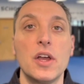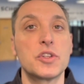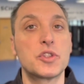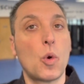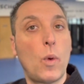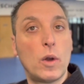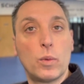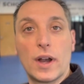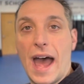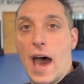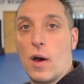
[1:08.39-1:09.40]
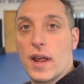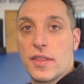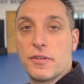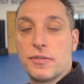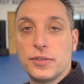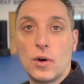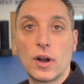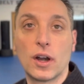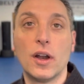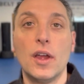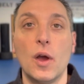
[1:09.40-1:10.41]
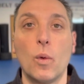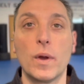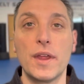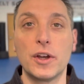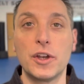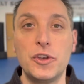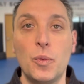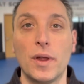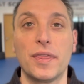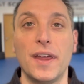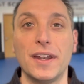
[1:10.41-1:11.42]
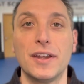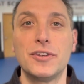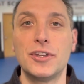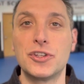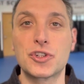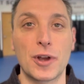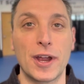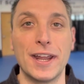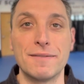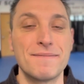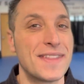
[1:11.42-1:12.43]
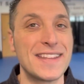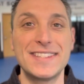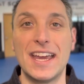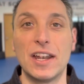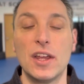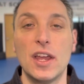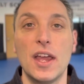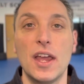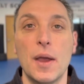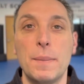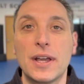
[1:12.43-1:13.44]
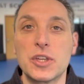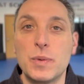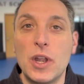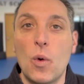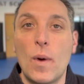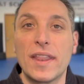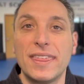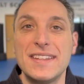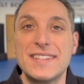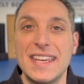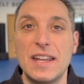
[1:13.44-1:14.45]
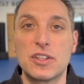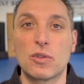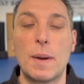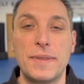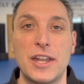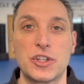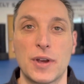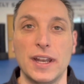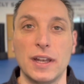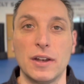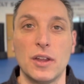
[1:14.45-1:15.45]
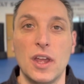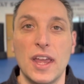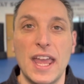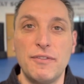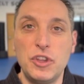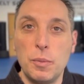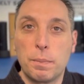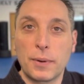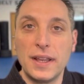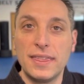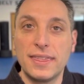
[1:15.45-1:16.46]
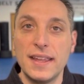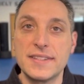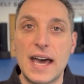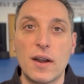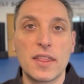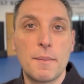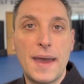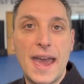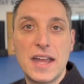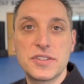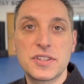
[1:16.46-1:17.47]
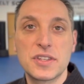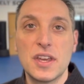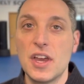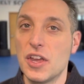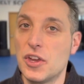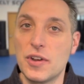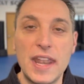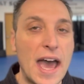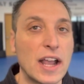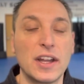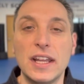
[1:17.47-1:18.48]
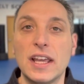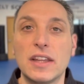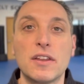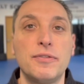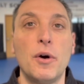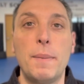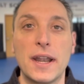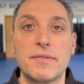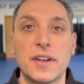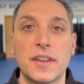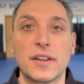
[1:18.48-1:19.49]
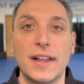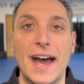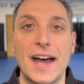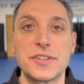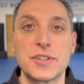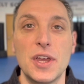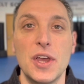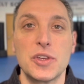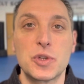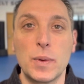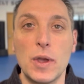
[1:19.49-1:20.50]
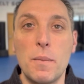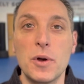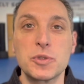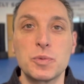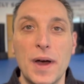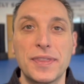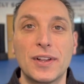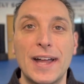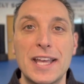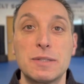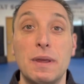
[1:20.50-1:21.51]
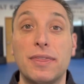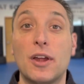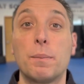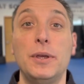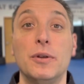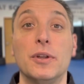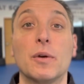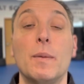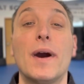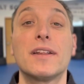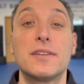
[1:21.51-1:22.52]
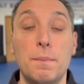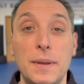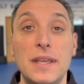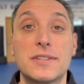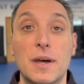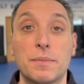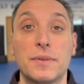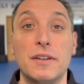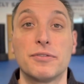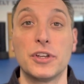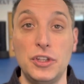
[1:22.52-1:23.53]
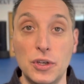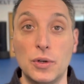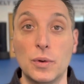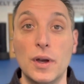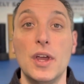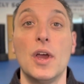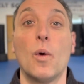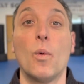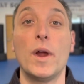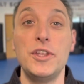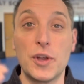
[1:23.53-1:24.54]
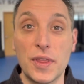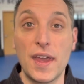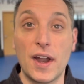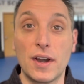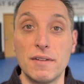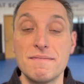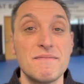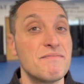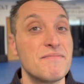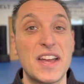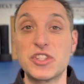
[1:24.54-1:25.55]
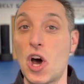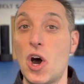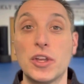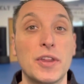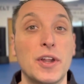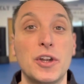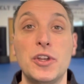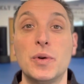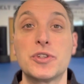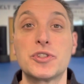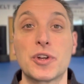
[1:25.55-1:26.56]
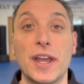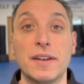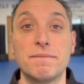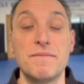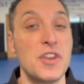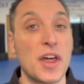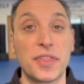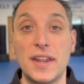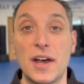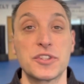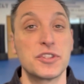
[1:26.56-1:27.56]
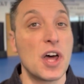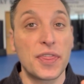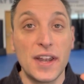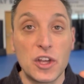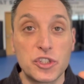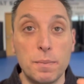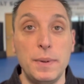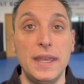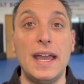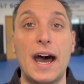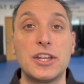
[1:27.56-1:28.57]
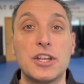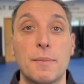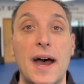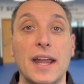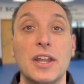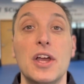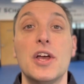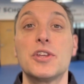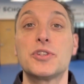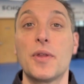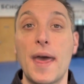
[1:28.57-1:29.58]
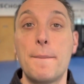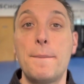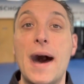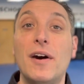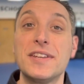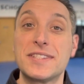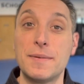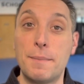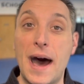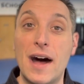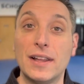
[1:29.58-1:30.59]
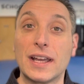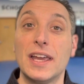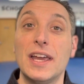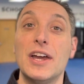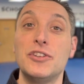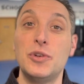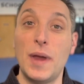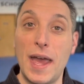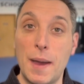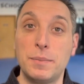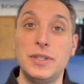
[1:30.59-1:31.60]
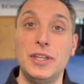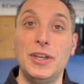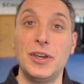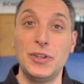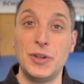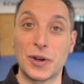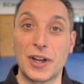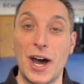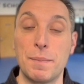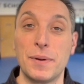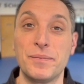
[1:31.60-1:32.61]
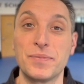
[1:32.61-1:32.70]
So when we're out on the floor, we're there to do one thing, to train. That's it. Because we don't want things to interrupt that training. If you bring things out on the mats, you're not going to get the full benefit of the class. So we almost want the class to be therapeutic. We want it to be something for you. When you're there, that's all you're there to do is train. Nothing else. Nothing else should be on your mind. So that bow is symbolic to empty your cup.